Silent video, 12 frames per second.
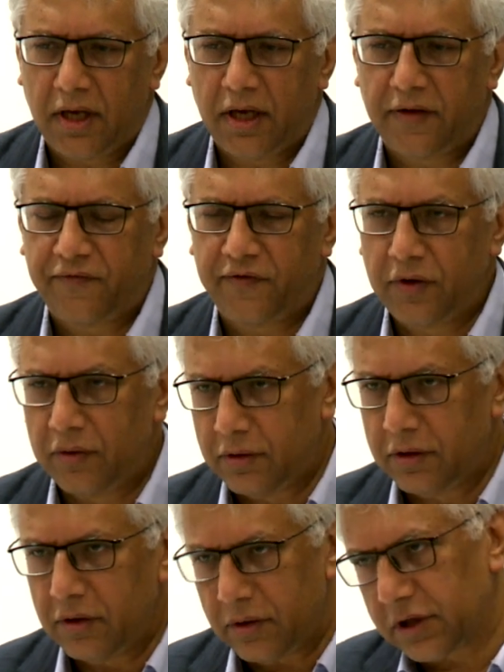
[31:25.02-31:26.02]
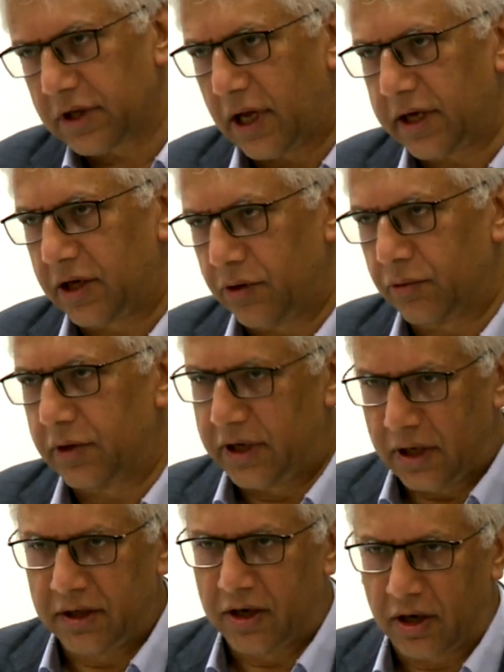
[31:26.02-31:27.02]
if you looked like you were an
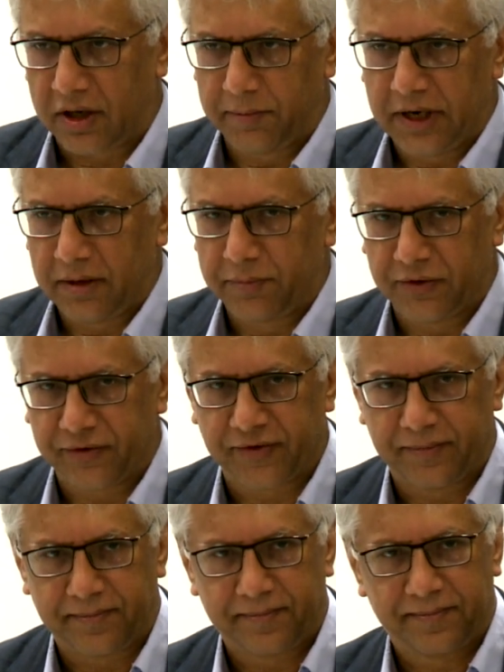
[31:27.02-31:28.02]
undocumented person,